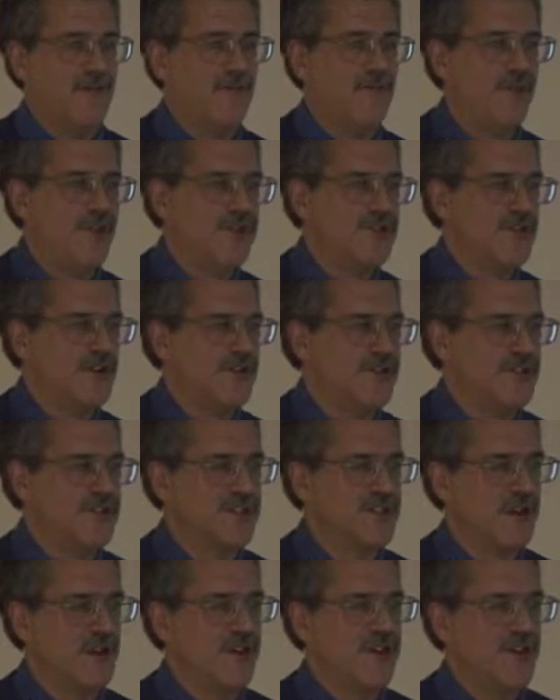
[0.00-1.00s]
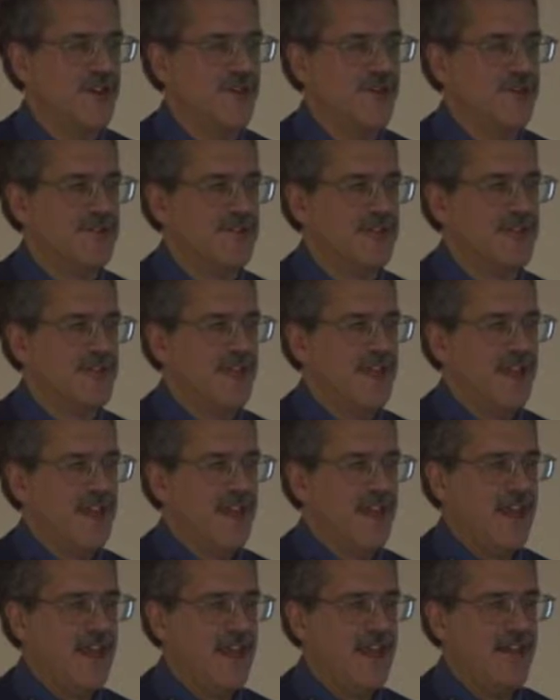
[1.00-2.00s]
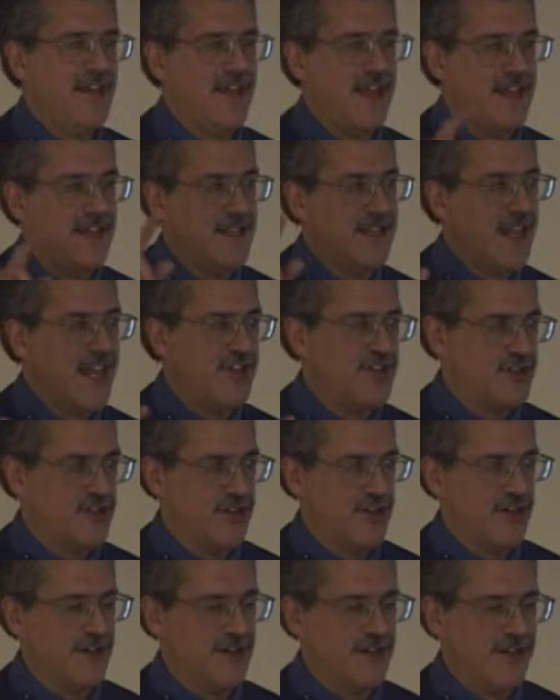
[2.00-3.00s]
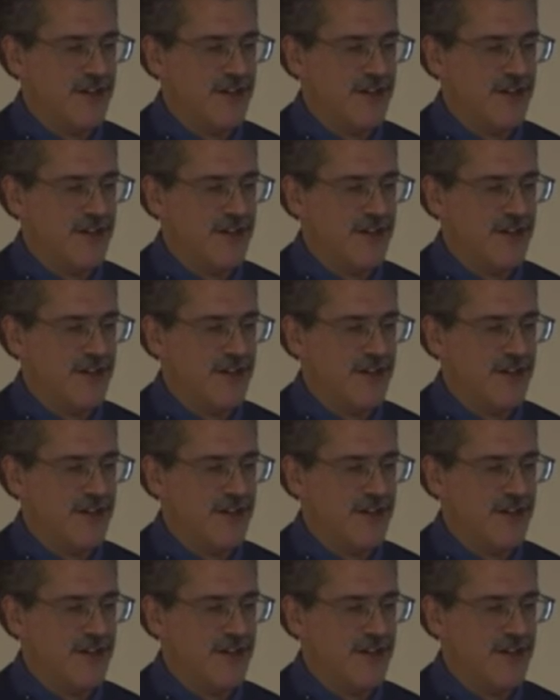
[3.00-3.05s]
resources are used in nature.